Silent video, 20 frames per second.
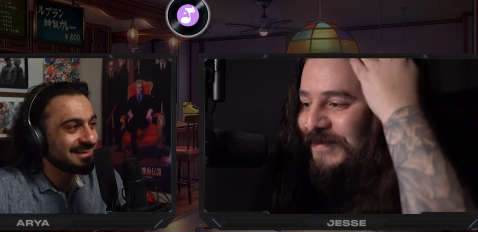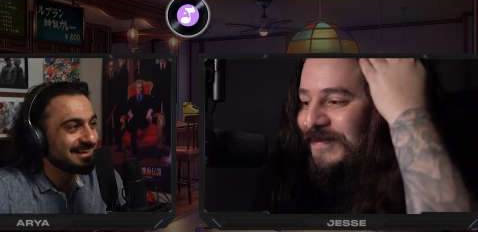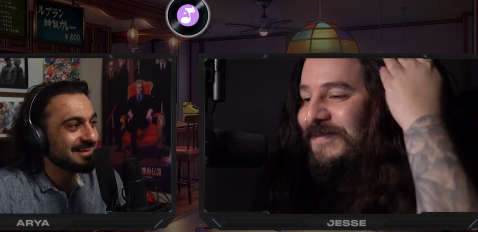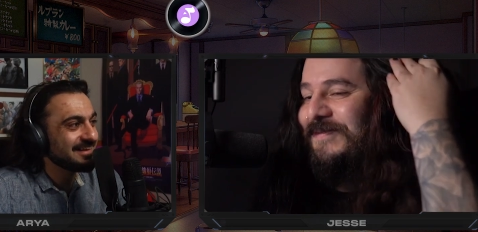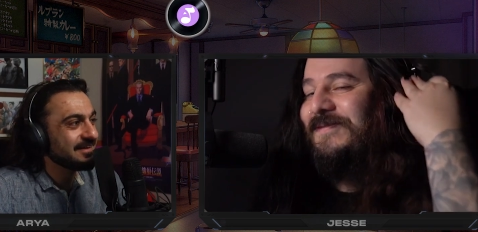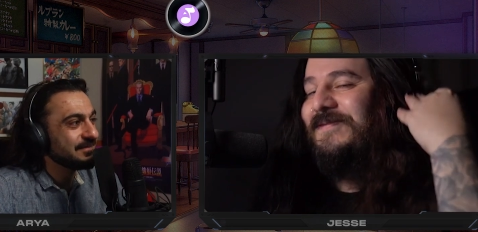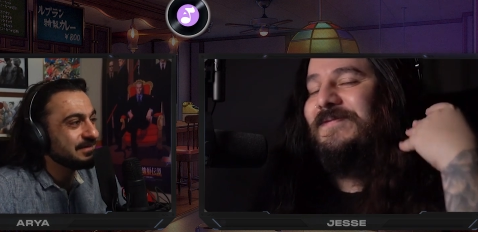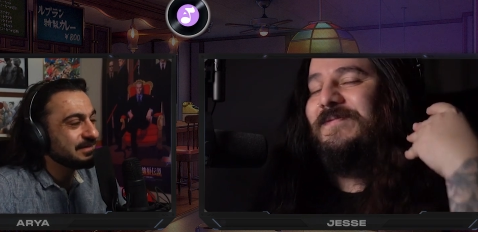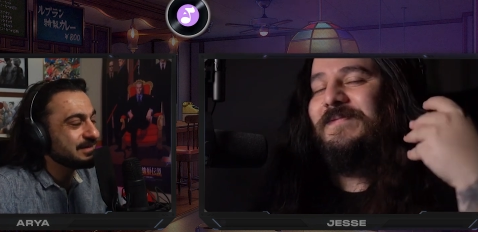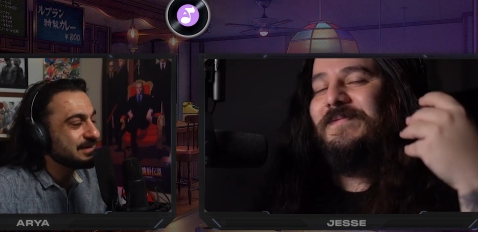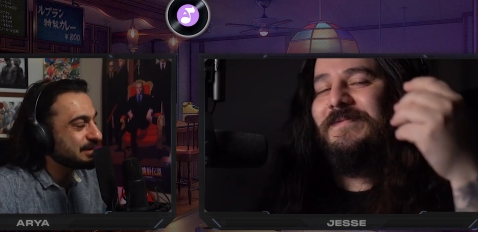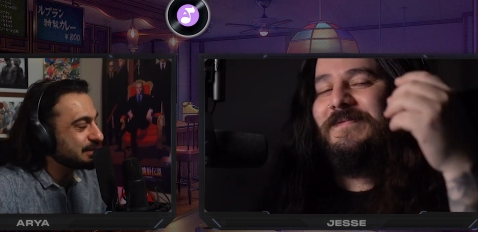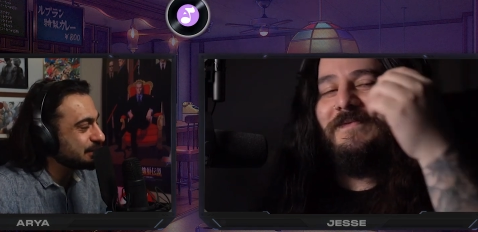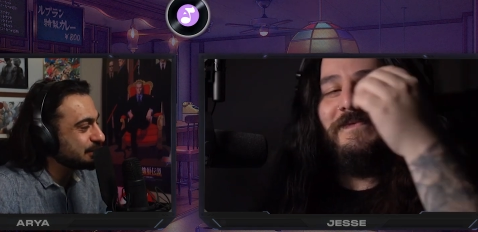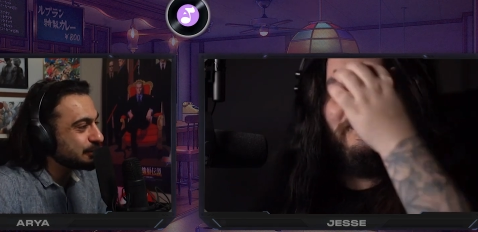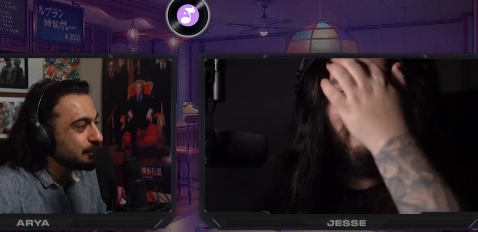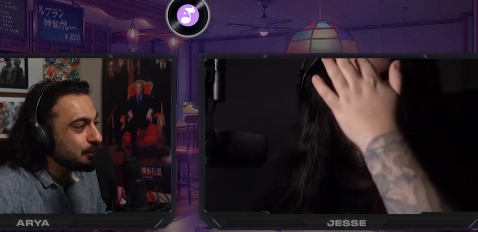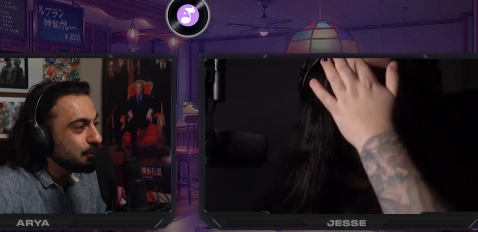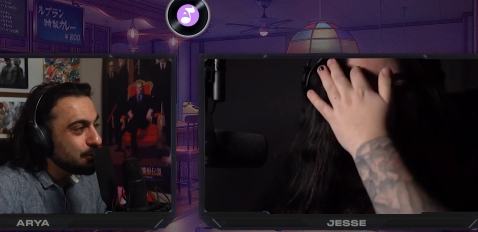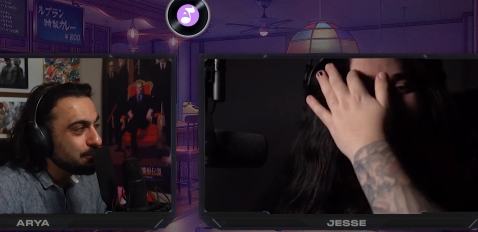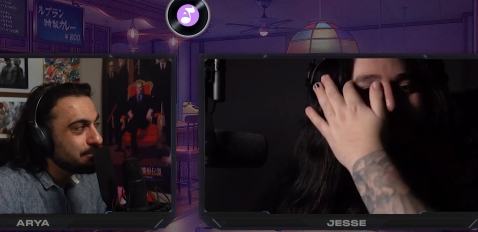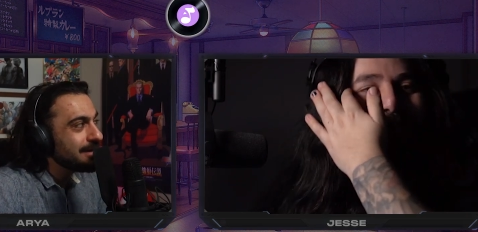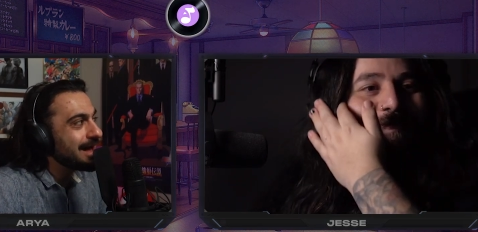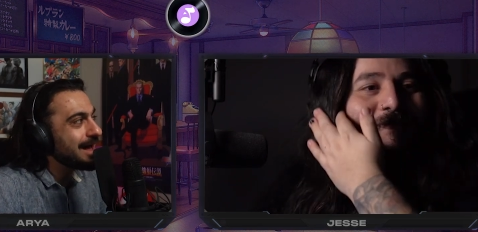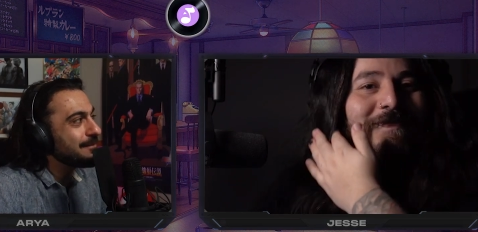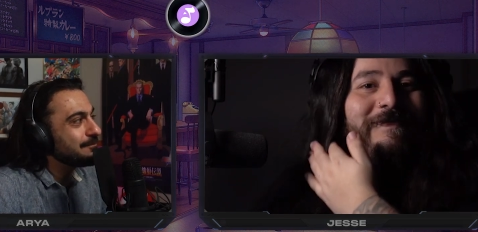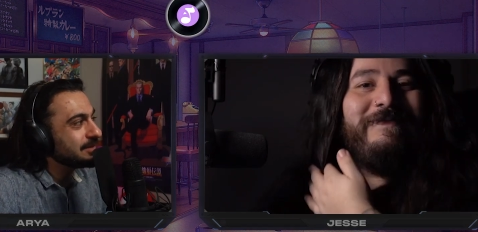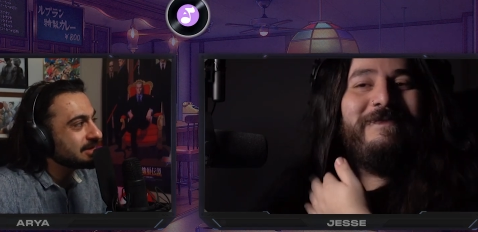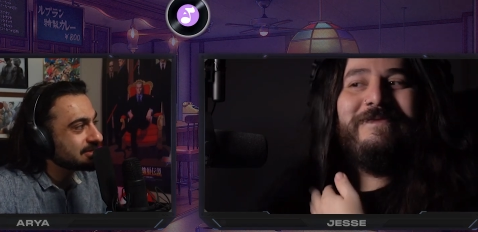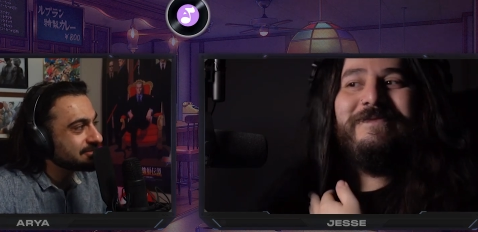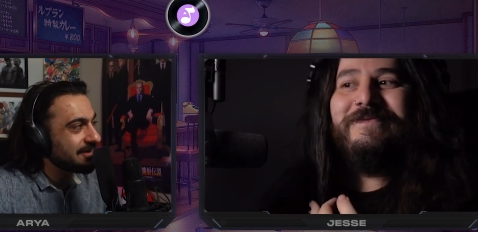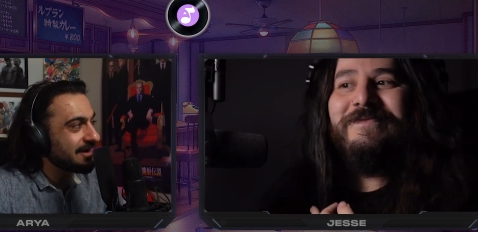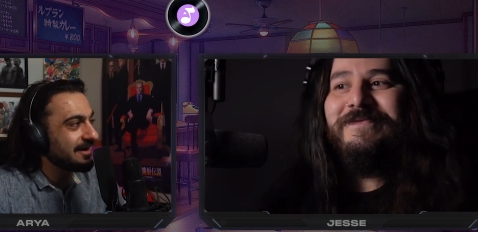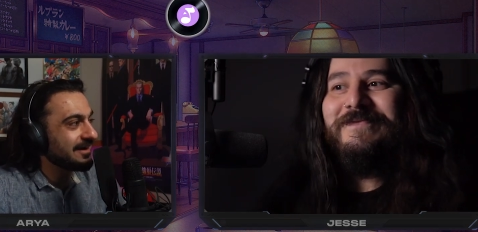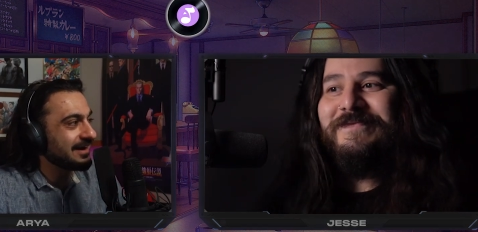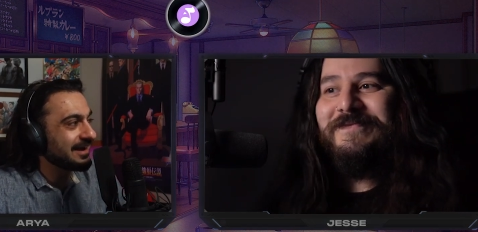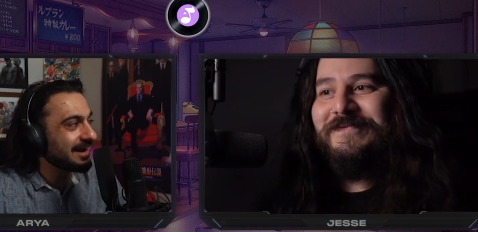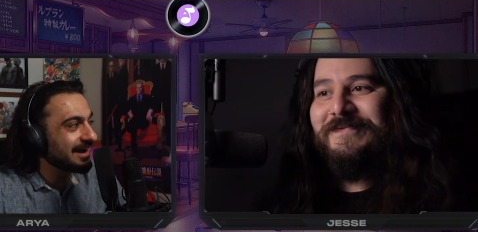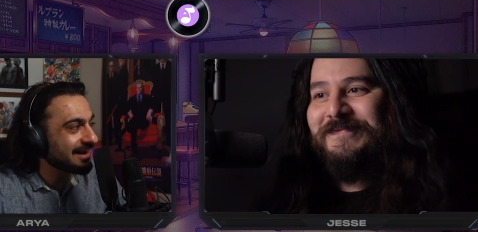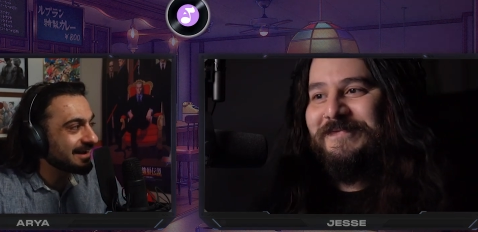Speaker 1: This is super atmospheric.
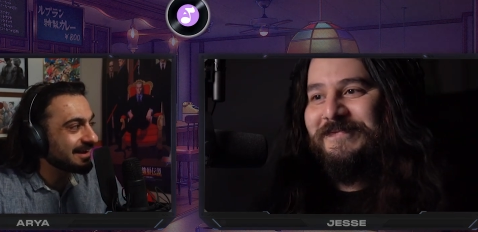